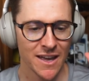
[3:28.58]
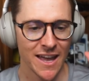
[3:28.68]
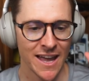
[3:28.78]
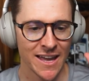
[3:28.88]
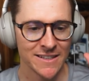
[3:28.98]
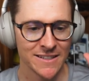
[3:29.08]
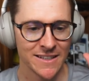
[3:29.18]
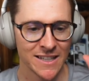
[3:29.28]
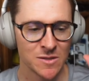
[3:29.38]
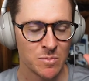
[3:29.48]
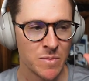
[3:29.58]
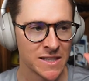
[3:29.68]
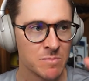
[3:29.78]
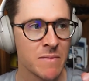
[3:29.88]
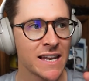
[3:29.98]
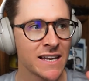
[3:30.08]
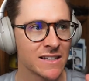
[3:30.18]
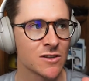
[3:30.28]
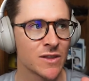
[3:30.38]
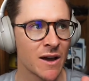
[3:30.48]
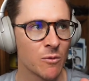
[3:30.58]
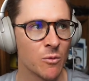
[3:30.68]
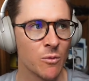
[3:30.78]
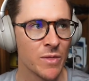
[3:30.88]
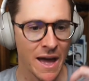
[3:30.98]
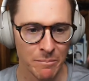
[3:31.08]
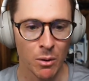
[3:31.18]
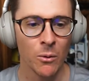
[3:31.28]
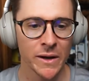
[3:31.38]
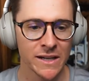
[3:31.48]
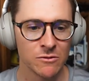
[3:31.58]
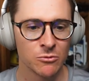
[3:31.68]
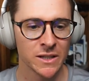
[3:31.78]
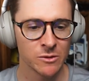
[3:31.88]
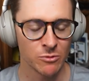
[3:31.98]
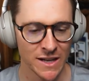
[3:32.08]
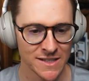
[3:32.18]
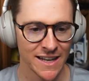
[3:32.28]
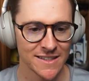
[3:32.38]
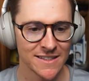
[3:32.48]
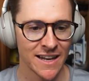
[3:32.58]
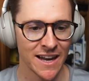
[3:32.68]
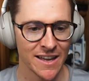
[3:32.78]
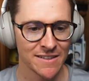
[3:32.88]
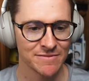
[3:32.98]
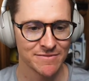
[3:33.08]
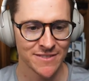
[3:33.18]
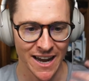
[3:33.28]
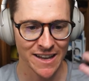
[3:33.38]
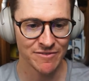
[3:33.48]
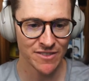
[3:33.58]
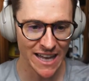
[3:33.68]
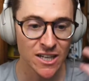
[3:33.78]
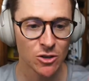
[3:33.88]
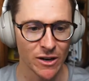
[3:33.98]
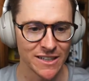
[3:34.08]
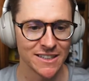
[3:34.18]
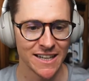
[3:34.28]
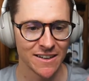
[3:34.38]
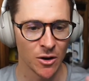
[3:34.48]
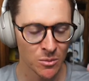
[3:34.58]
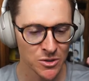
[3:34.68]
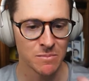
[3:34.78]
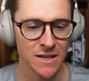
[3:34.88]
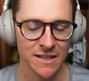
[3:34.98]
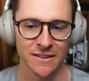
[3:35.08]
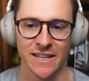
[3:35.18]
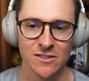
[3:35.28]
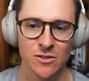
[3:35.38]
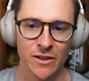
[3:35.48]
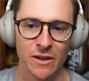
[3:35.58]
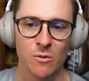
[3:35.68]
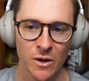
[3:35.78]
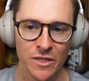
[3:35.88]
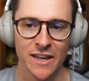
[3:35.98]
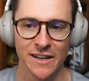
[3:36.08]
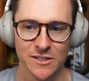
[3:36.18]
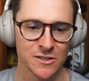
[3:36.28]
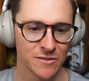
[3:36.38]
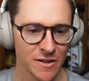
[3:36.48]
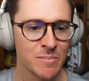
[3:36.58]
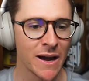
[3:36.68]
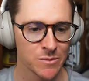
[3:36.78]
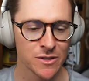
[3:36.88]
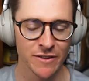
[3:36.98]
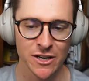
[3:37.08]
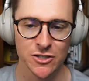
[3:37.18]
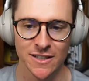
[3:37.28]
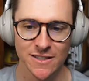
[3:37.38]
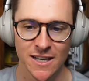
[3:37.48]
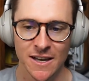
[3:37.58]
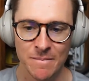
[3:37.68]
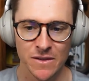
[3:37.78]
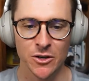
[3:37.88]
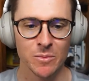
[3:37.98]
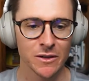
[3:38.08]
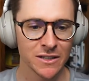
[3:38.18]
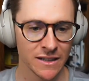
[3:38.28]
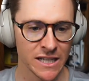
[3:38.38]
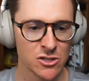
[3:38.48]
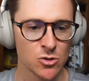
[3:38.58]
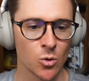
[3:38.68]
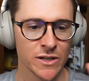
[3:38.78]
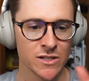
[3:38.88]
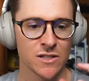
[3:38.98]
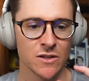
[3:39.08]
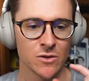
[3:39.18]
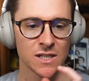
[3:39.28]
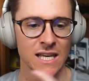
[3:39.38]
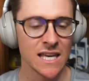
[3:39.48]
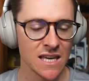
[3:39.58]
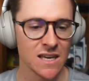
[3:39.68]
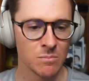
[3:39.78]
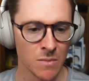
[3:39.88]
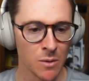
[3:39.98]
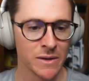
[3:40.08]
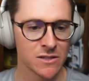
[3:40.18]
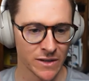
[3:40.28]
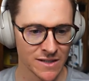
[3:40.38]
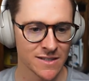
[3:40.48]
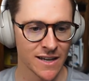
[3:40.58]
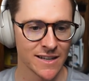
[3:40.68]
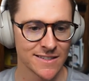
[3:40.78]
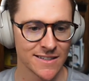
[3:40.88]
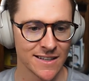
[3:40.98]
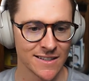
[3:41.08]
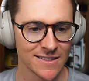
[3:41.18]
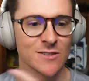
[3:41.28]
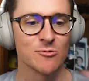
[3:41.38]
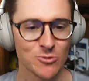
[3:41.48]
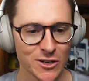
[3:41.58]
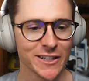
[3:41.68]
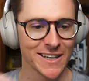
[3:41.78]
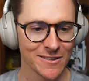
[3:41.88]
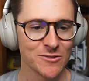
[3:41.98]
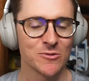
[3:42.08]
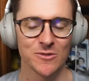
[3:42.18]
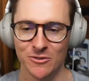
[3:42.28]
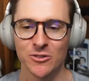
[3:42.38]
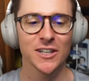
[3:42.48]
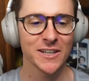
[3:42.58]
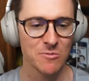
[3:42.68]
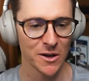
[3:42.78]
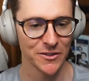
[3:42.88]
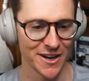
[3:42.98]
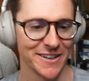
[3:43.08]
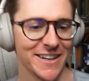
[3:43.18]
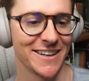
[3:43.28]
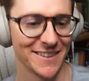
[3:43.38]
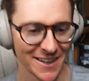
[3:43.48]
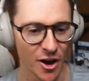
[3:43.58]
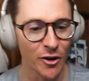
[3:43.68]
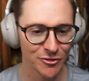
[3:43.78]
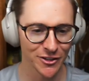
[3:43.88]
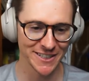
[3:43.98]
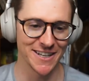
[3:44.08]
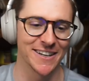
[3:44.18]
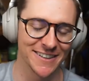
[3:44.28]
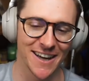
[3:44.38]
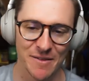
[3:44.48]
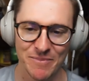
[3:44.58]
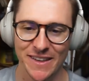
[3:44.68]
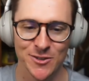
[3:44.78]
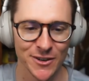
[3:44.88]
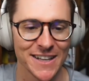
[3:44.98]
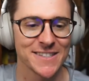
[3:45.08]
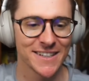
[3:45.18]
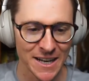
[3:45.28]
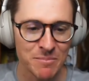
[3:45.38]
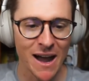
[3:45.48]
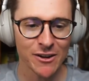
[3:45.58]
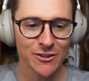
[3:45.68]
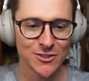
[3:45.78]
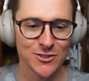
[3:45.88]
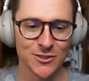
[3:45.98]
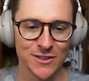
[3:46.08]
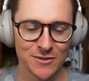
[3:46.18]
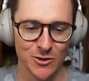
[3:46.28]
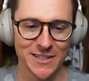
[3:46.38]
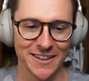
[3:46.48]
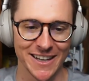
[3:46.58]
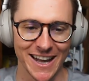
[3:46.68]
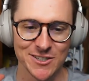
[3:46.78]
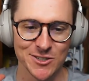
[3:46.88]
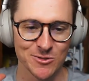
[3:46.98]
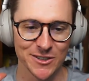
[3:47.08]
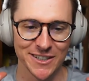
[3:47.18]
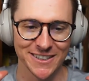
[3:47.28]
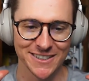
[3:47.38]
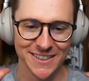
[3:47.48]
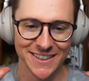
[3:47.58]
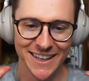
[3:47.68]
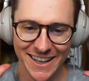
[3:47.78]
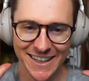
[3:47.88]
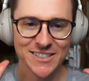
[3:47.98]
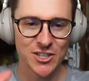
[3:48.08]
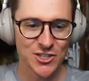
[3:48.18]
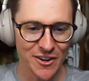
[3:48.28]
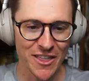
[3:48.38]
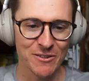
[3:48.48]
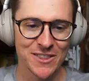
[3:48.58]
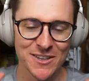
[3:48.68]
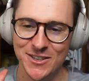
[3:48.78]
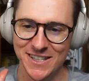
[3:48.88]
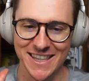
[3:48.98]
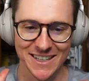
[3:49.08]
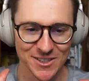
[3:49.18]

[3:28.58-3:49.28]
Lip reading: and it's made it so that that point really resonates, and that I've integrated it almost immediately. And so, like one thing I just in my observation is your ability to link stories to those key moments or insights is really really well done and artfully done. So, as an admirer and student of storytelling, I just wanted to share that with you because I think it's